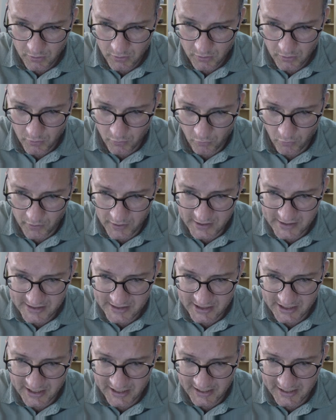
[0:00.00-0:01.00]
Why isn't
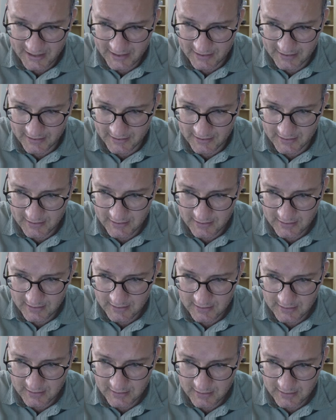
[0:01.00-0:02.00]
it here?
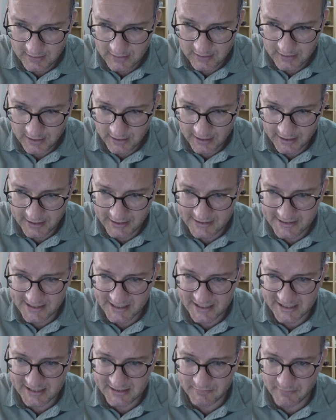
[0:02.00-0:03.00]
I guess
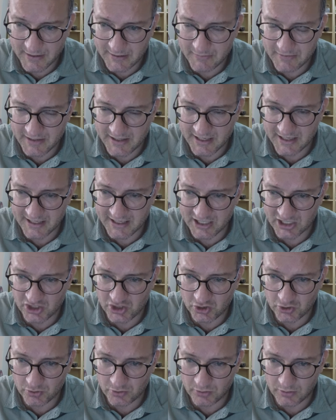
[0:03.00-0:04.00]
this is maybe the
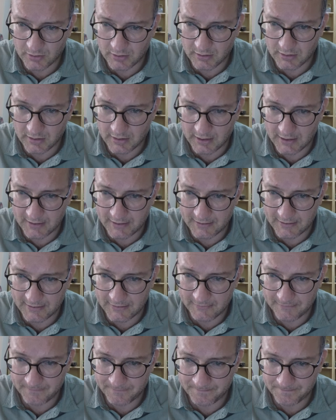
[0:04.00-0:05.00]
initial...
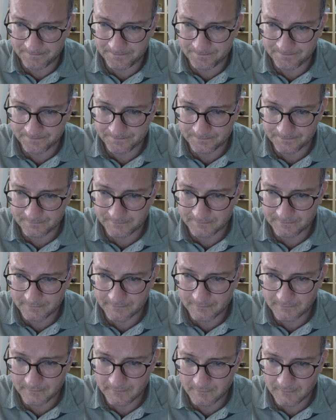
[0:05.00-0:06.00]

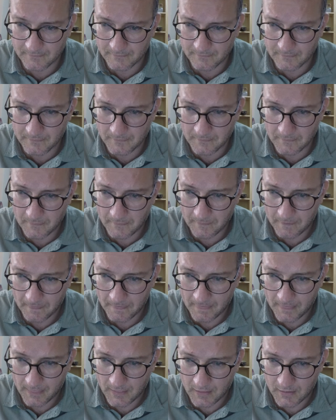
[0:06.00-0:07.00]

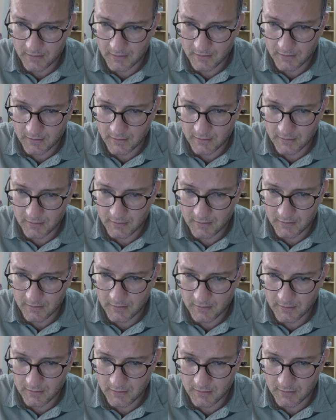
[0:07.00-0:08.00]

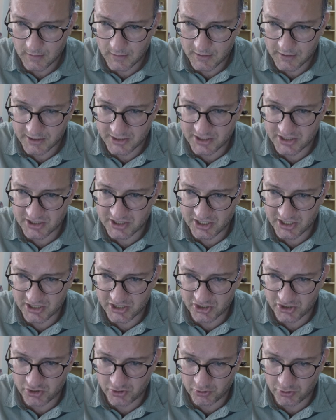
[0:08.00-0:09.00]
this is the
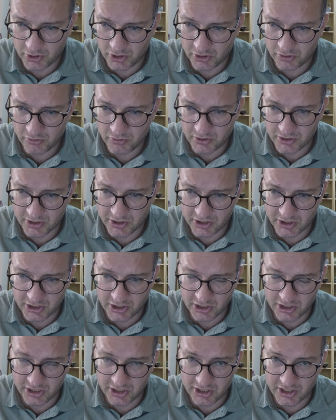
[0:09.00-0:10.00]
initial queue.
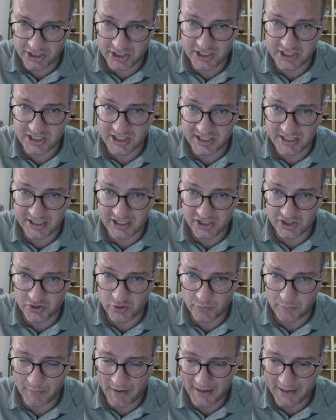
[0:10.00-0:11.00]
This is the initial
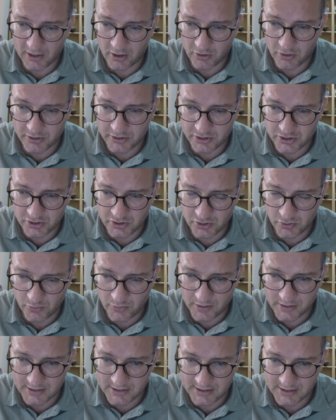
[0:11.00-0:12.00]
backlog into
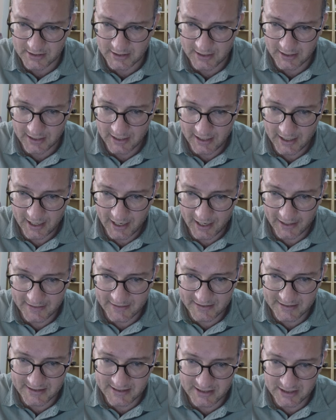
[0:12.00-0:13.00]
Tuas. And
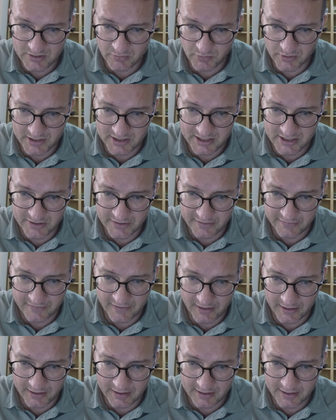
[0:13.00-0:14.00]
this is what's sort of
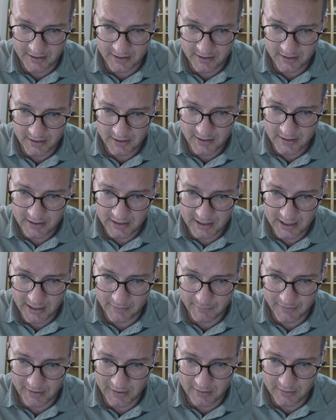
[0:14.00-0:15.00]
like
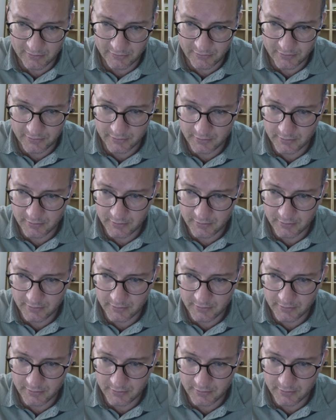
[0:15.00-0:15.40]
coming through.